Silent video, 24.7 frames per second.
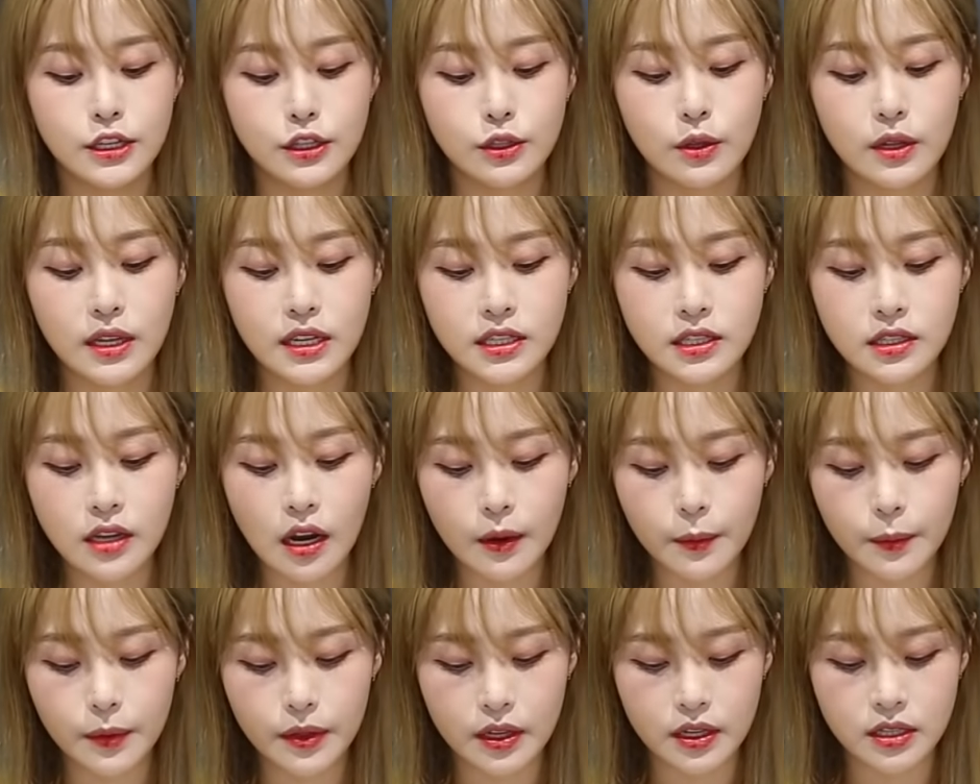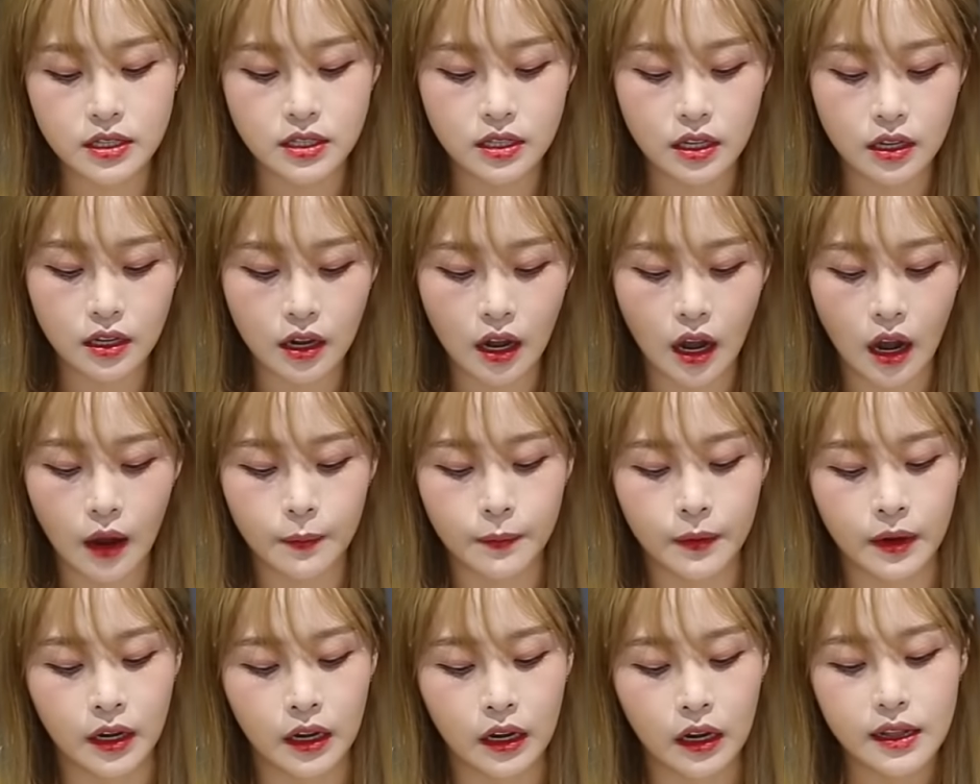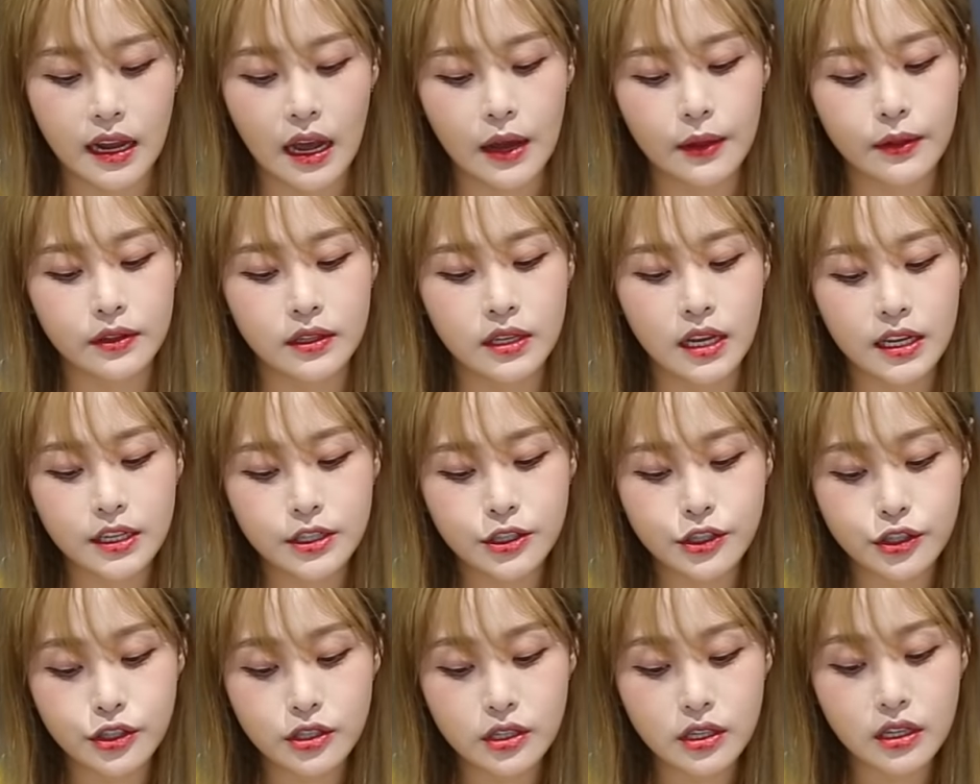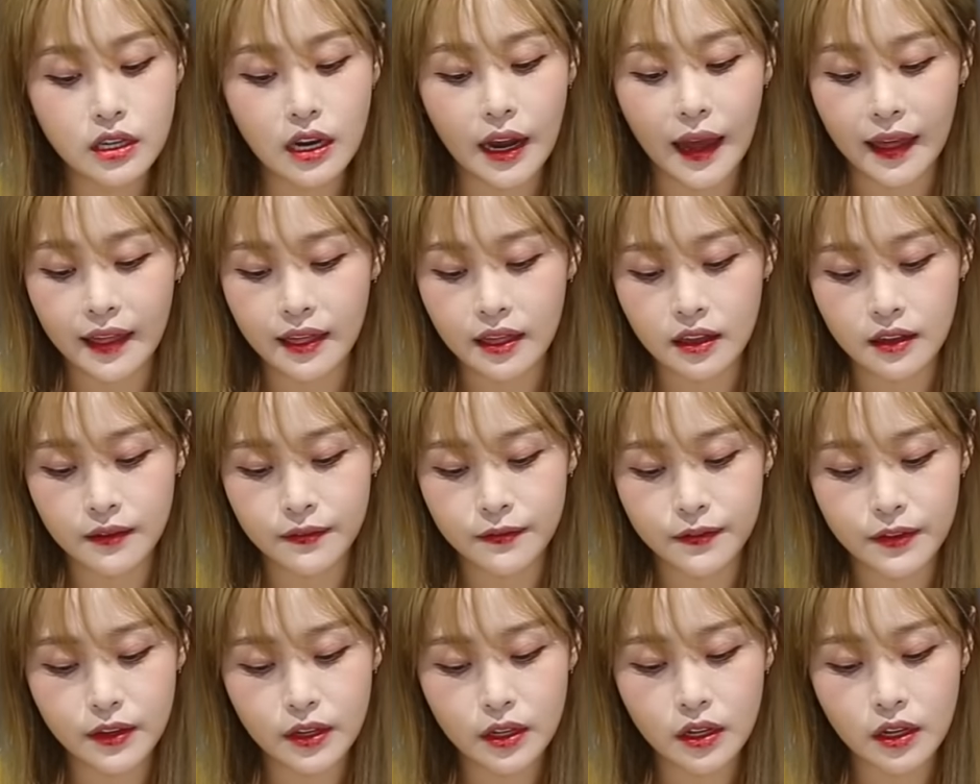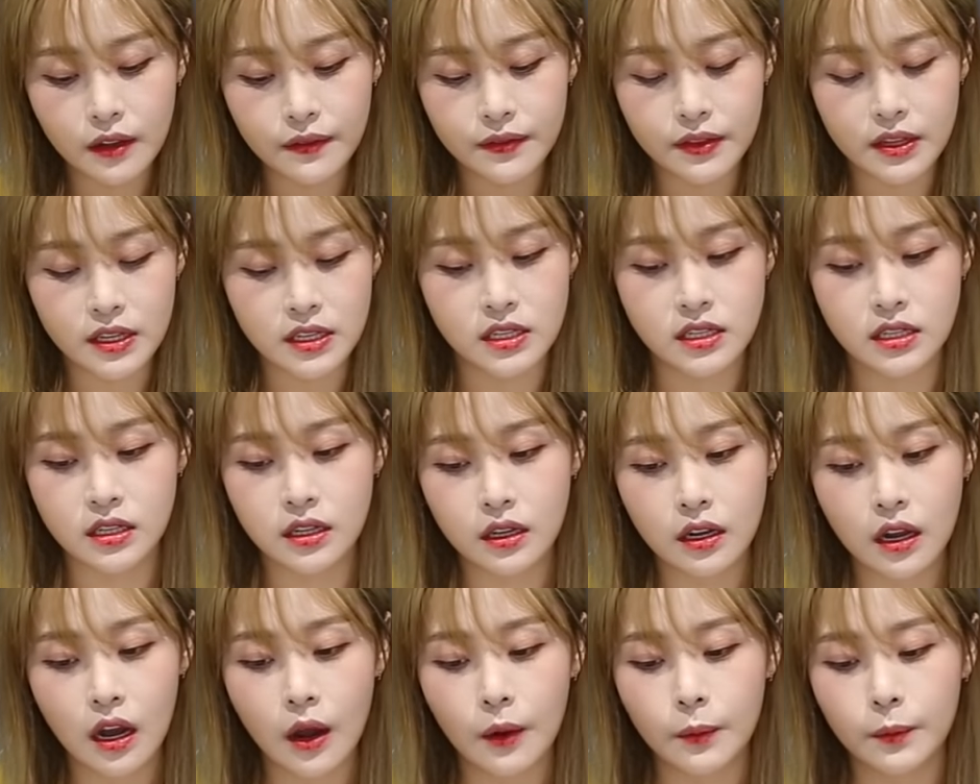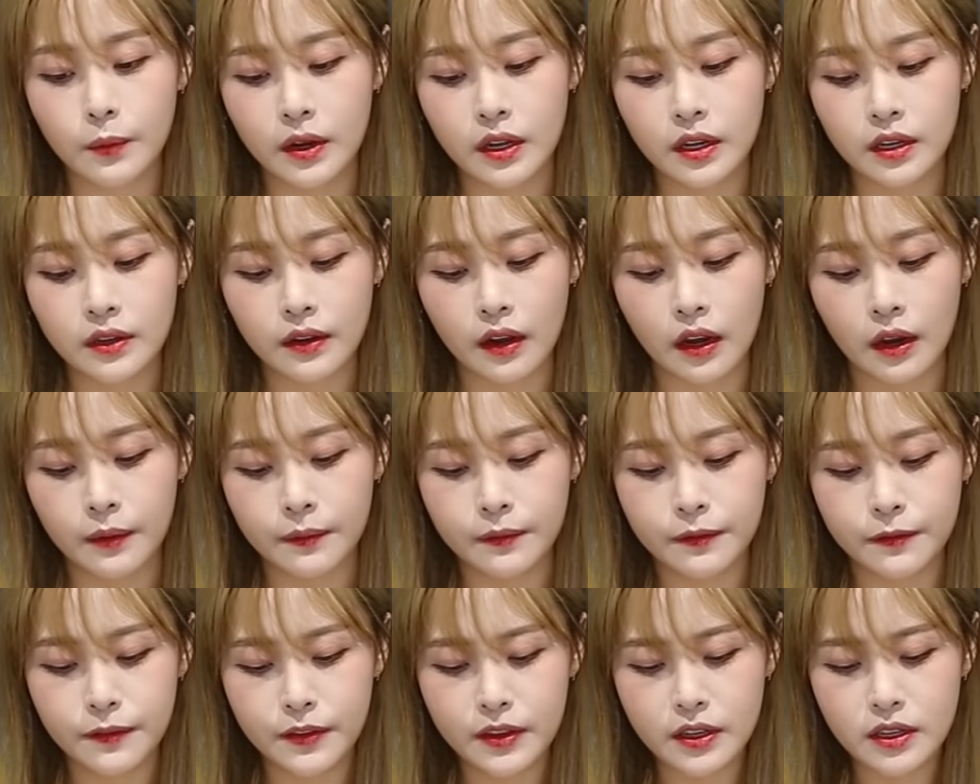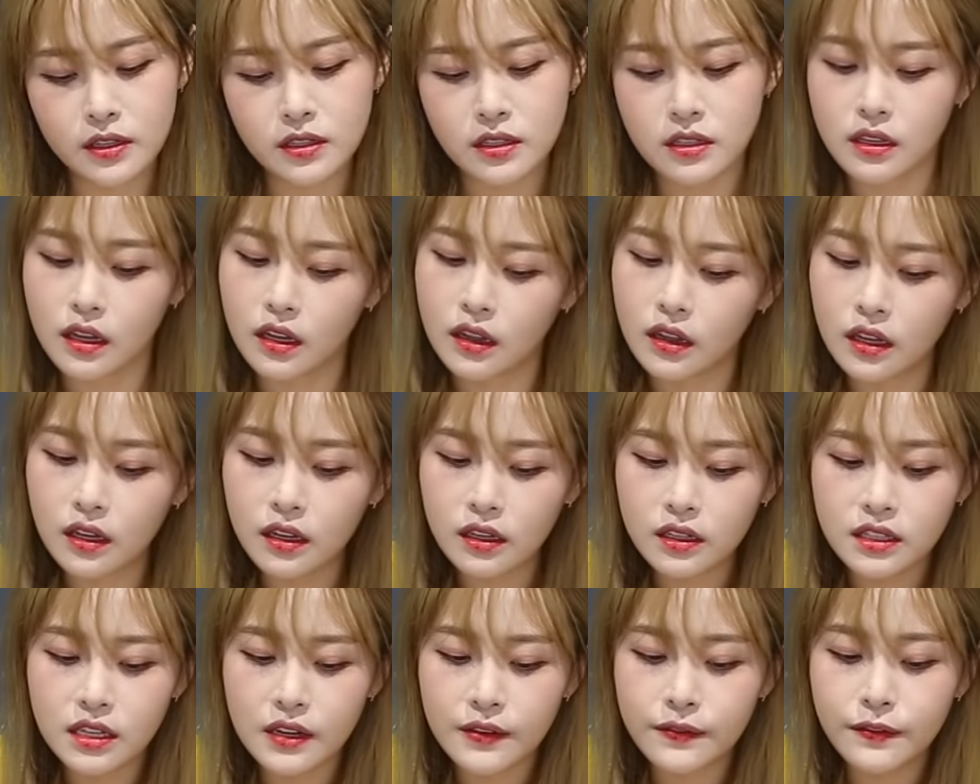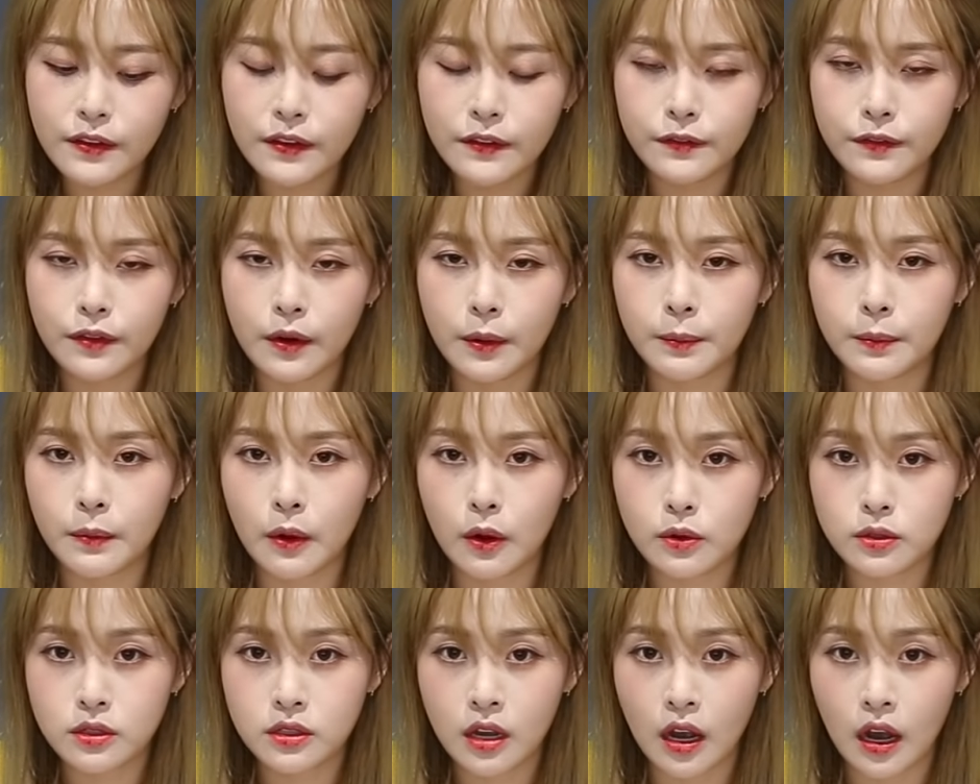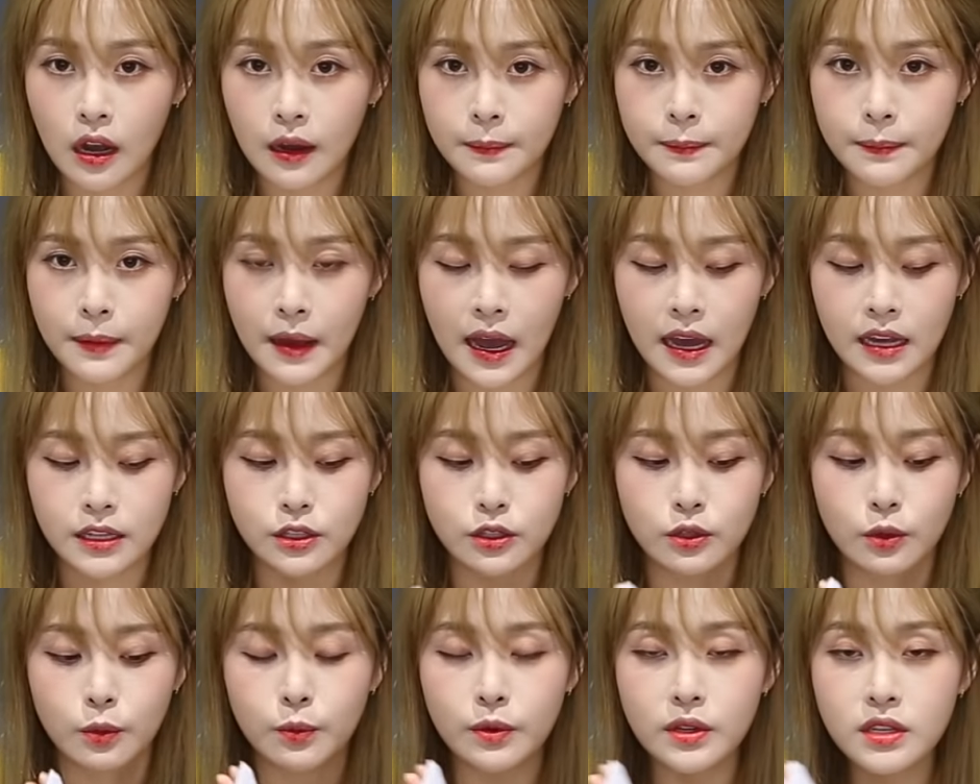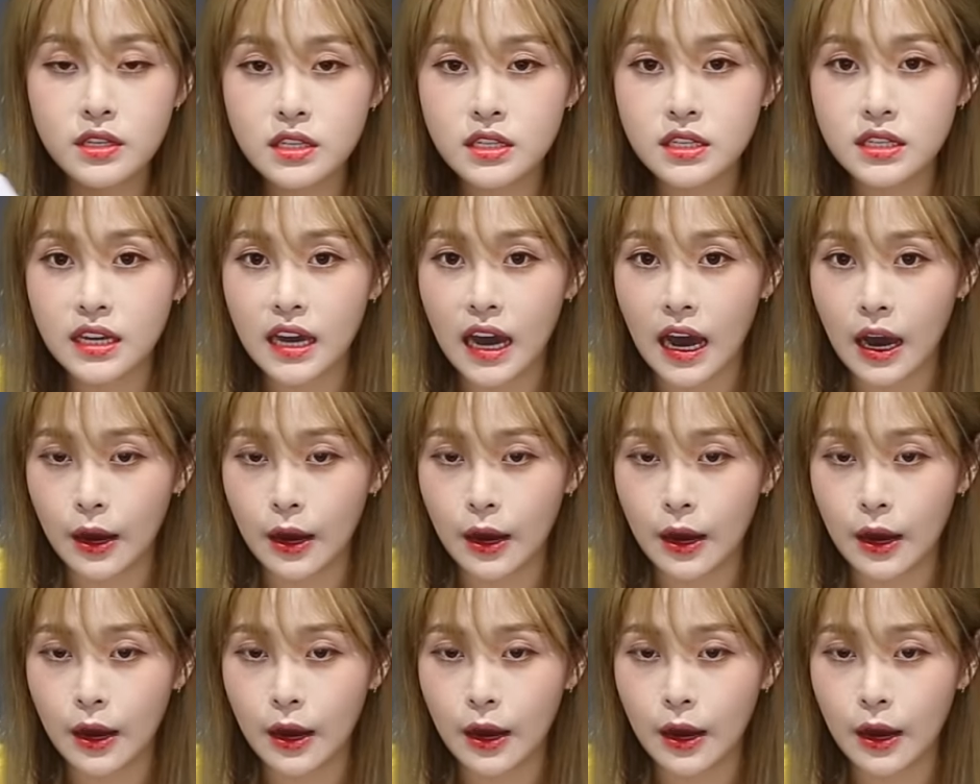So let's start with the Silk Cut one. Now the texture and the feel of this Silk Cut one feels a little different from most cotton pads, so we'll see